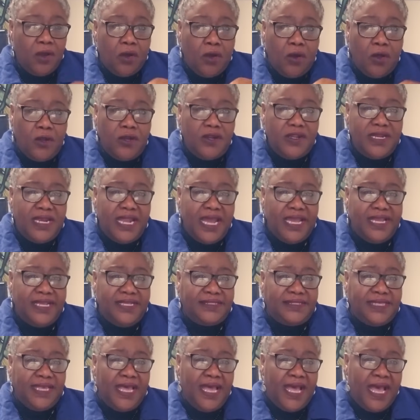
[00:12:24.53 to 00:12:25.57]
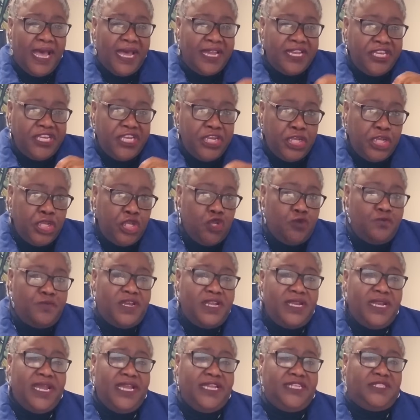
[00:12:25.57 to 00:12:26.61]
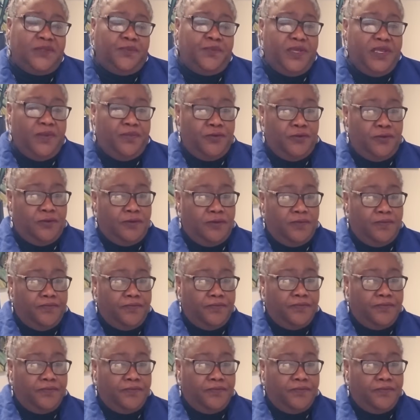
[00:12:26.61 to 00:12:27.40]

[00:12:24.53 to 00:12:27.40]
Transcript: colonize, and dehumanize people.